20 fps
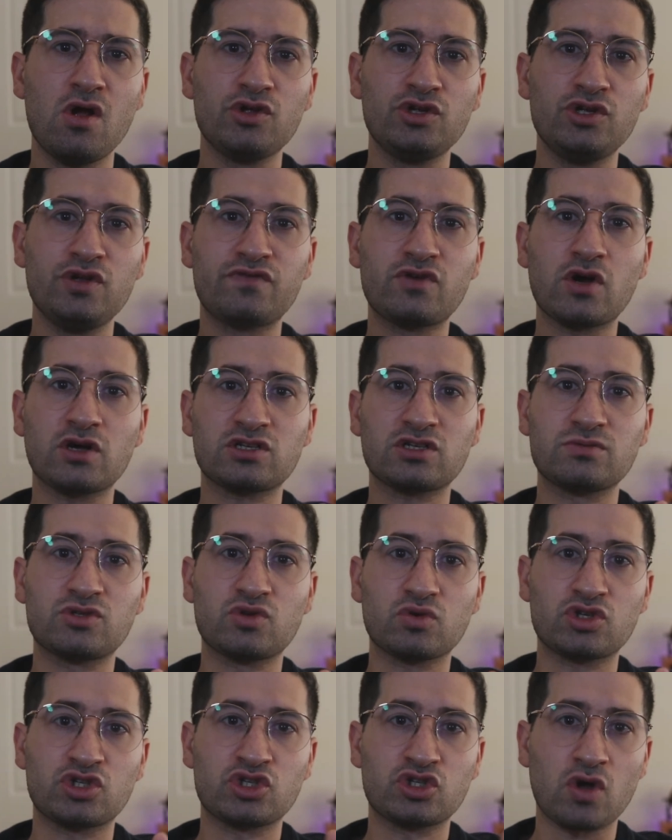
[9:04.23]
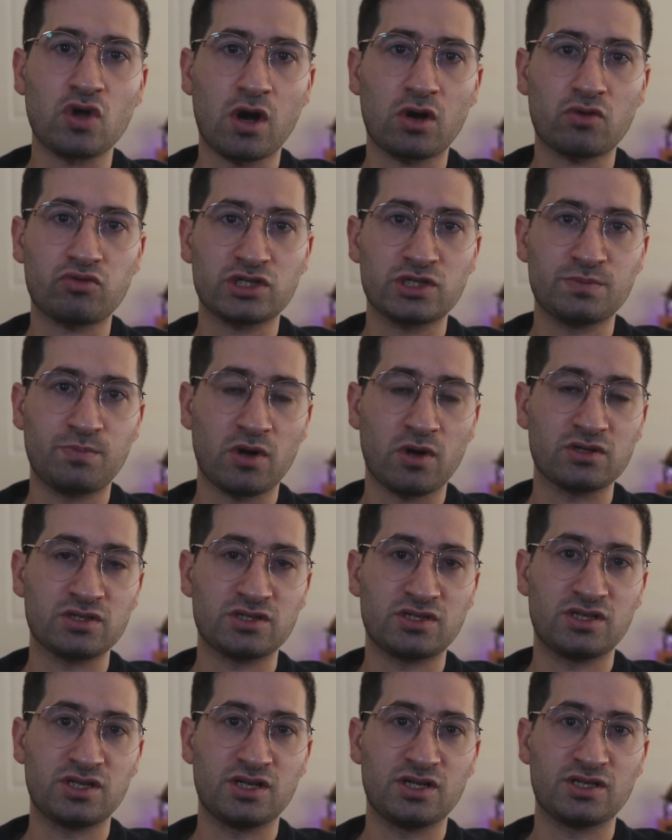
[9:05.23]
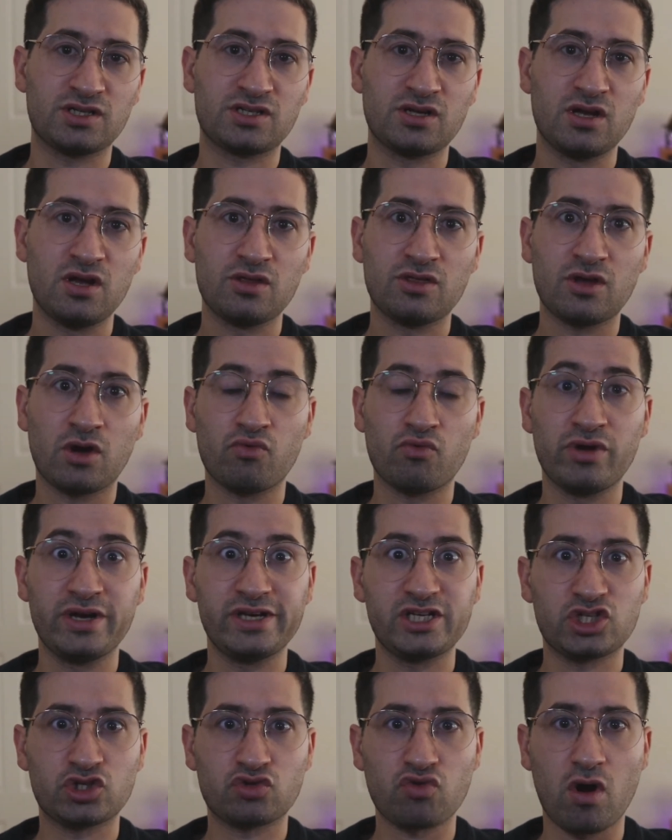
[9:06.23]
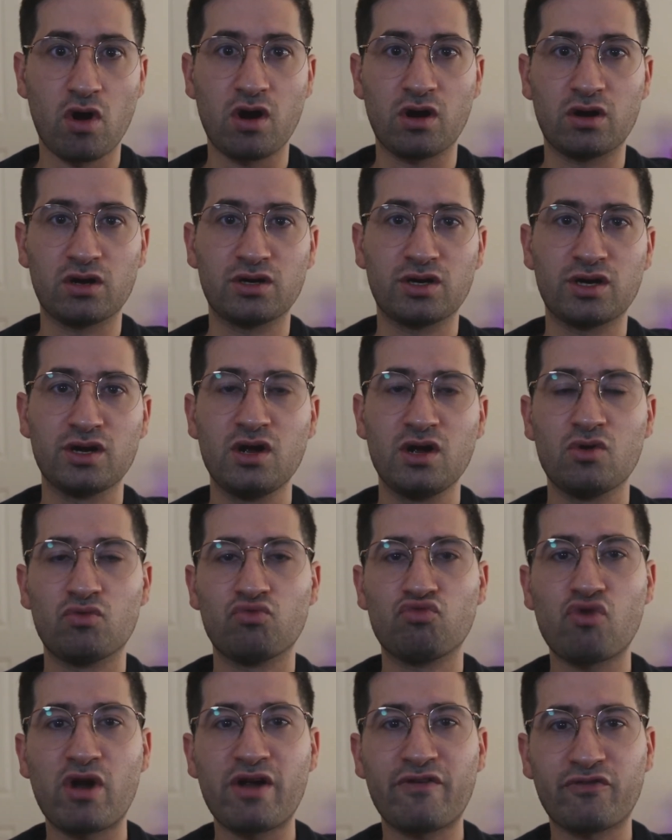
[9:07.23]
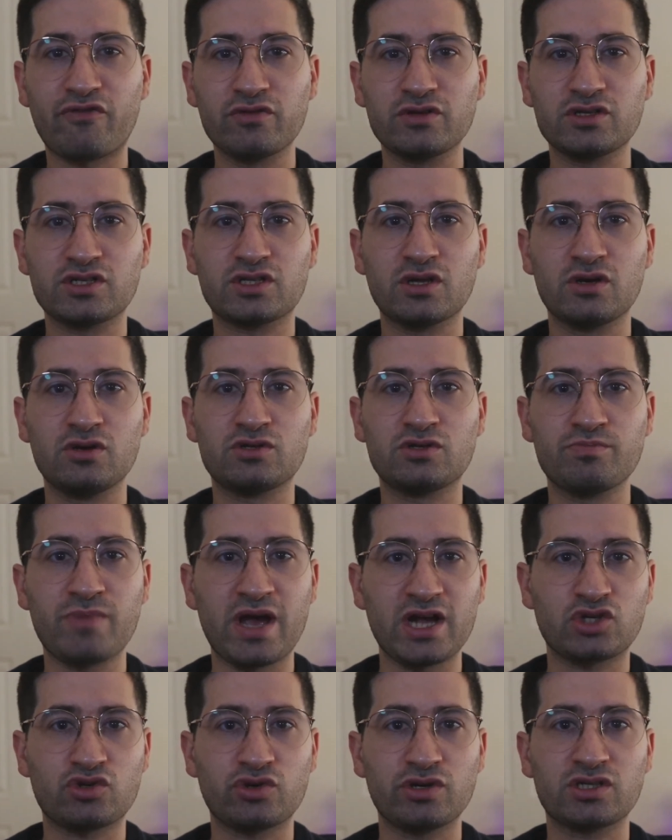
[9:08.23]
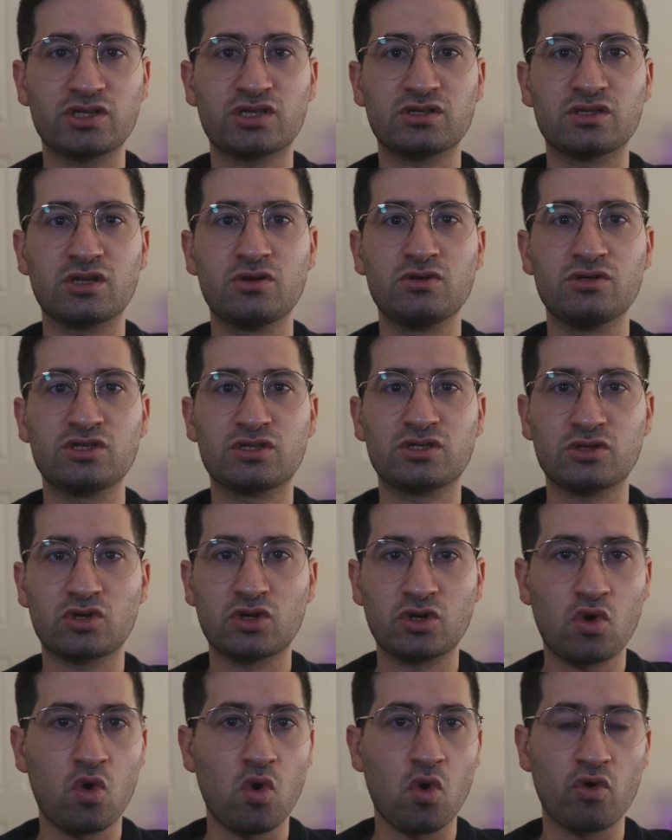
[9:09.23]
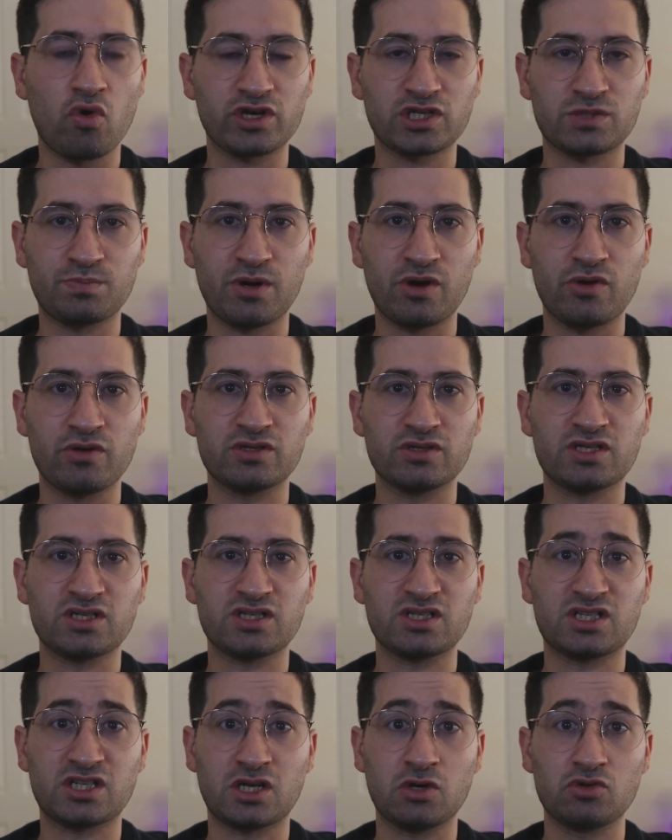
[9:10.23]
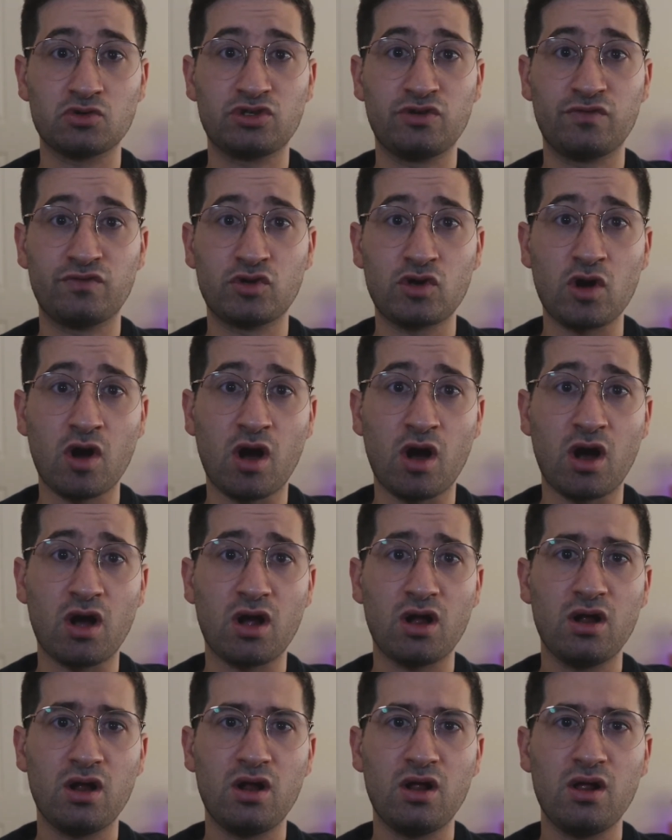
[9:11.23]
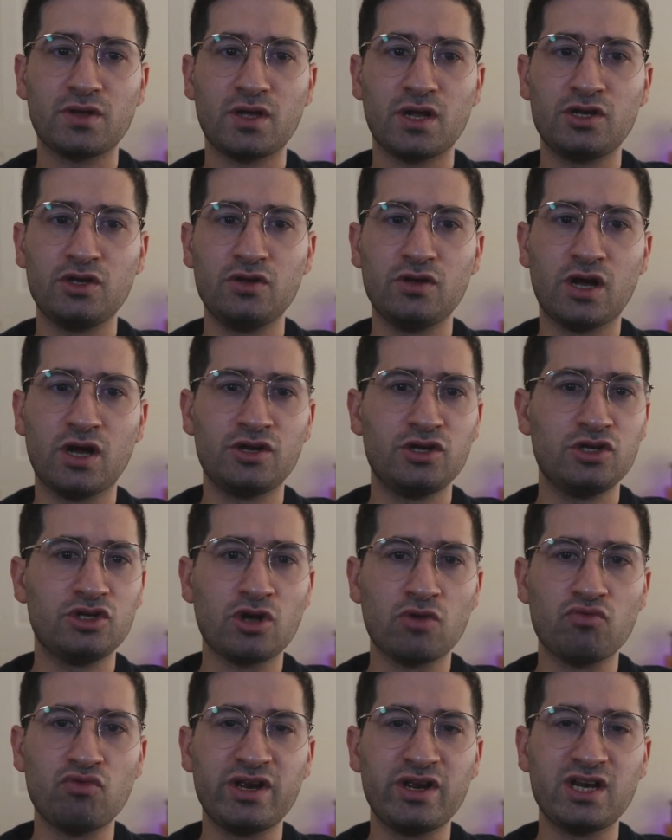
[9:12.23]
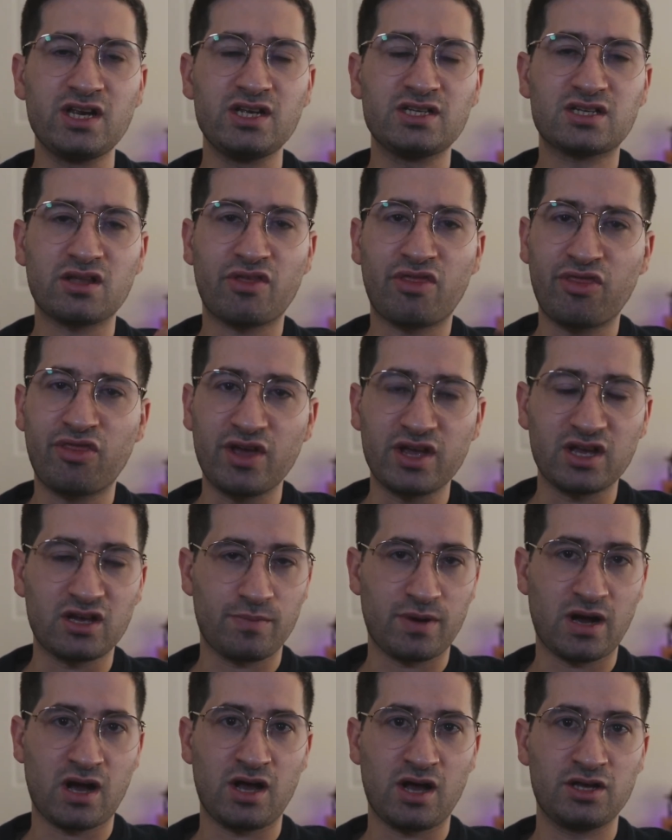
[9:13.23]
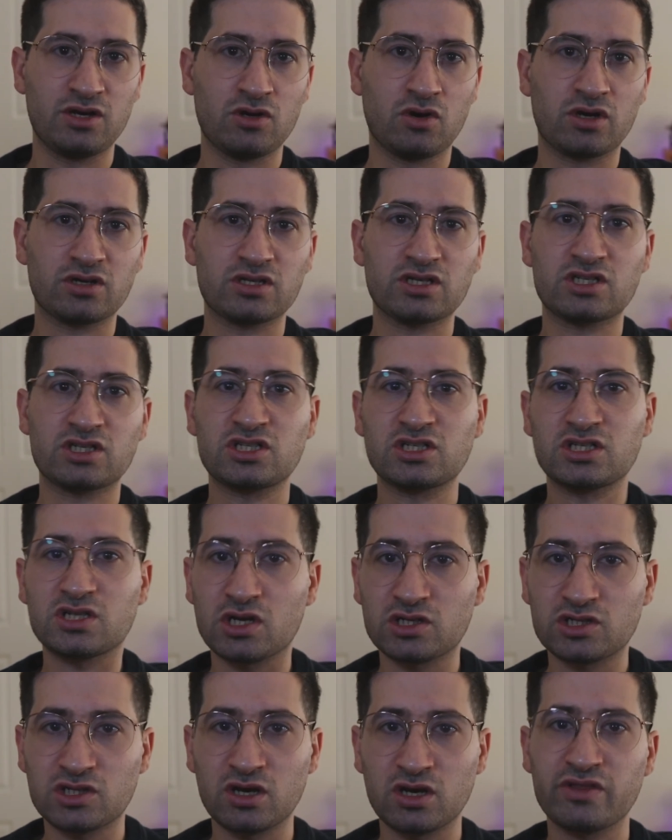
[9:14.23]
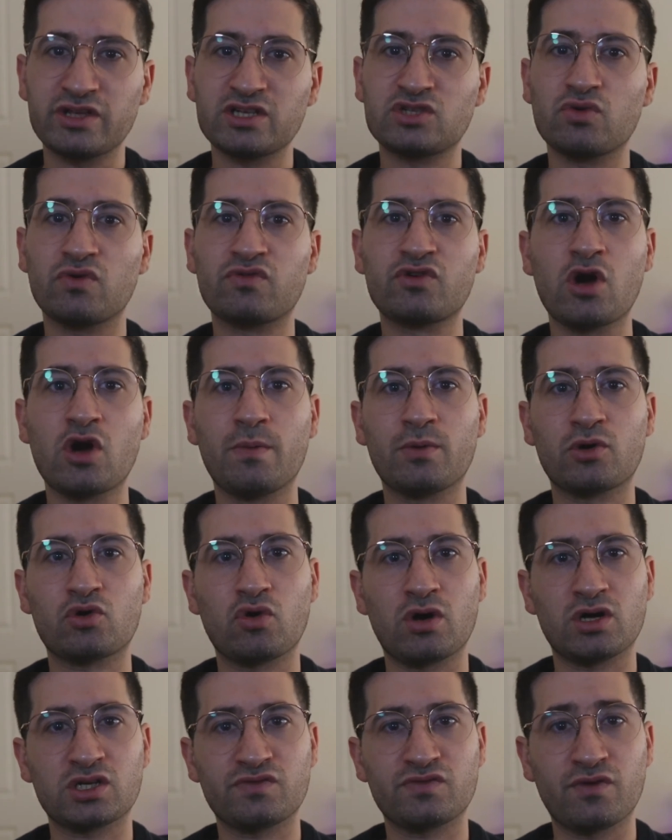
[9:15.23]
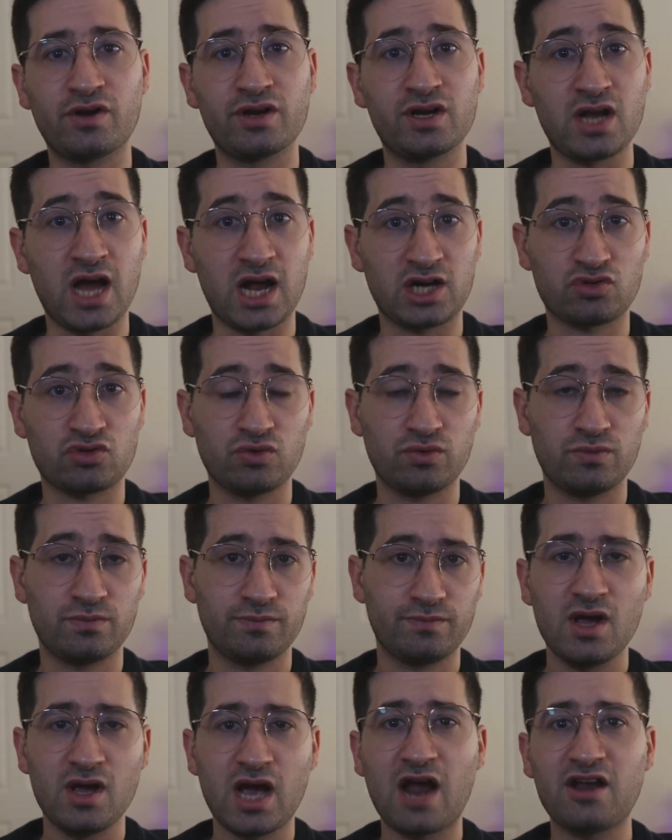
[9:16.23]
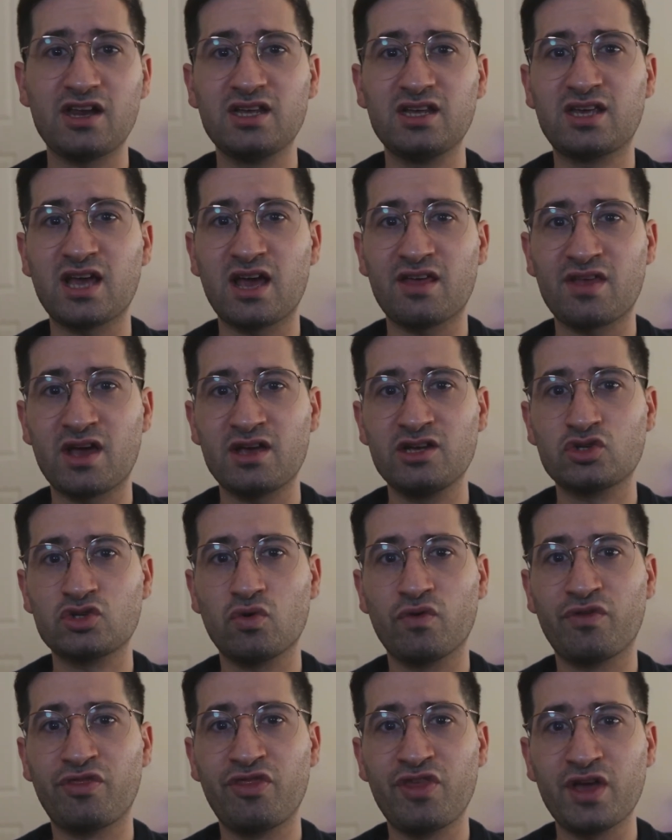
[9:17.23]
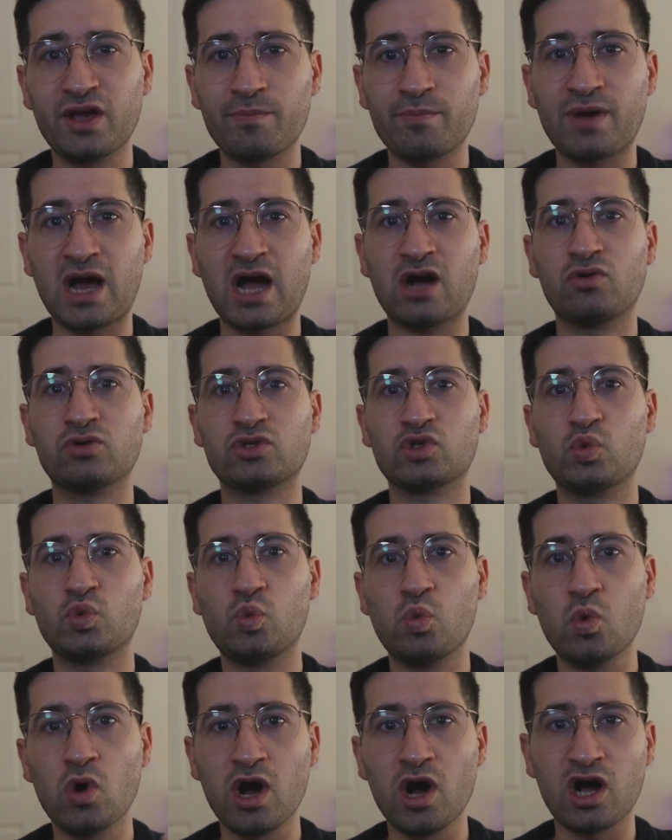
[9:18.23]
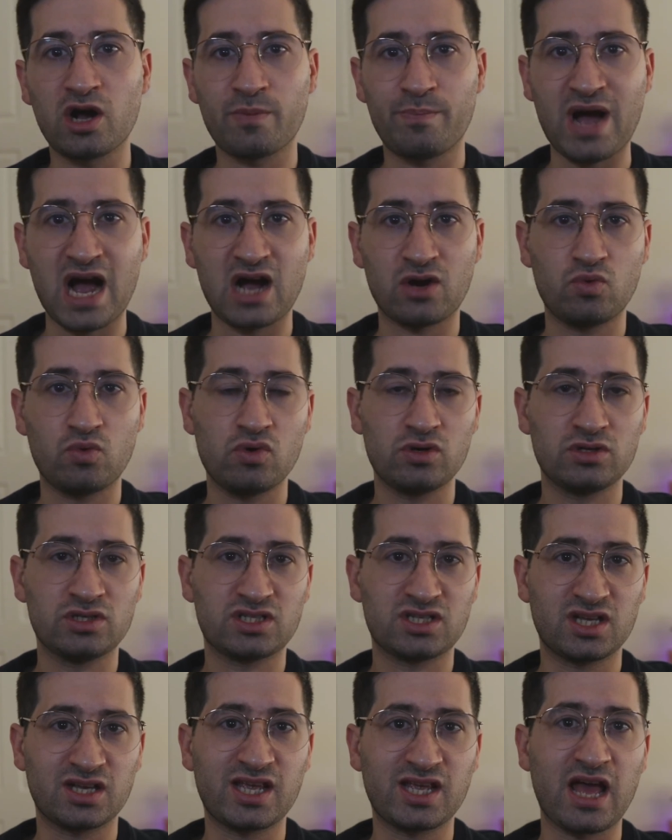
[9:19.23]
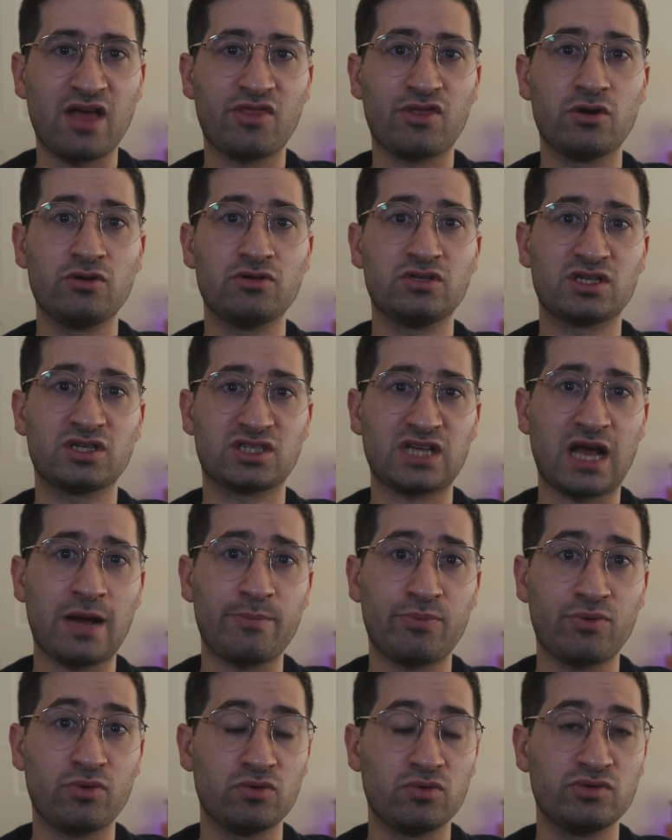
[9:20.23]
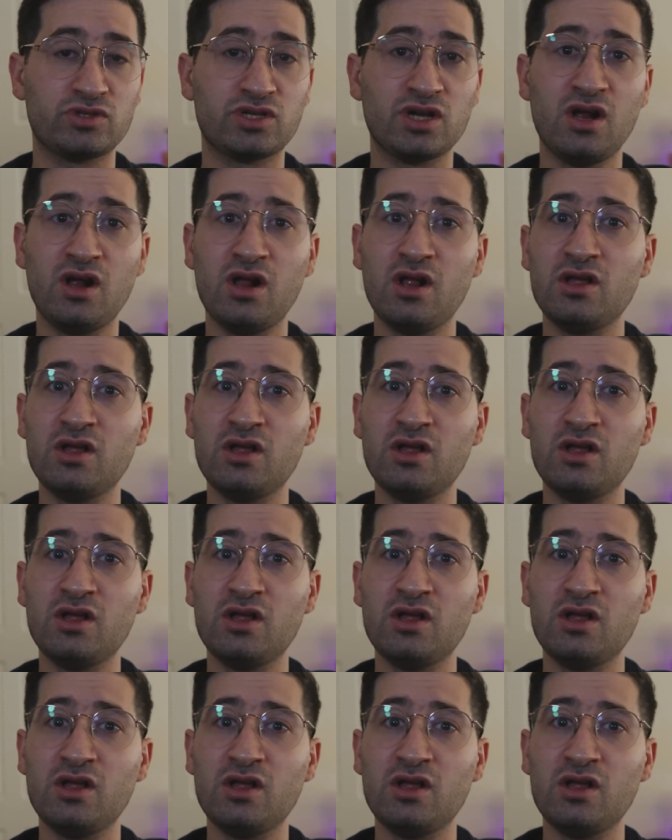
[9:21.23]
you've got some sort of stock responses that are really strong, reference those metrics and those core experiences and skills you've got, and you don't really need to think about it. You're not going to stutter. They sort of come across very natural. How do you get there? You sort of think backwards or work backwards to get those examples.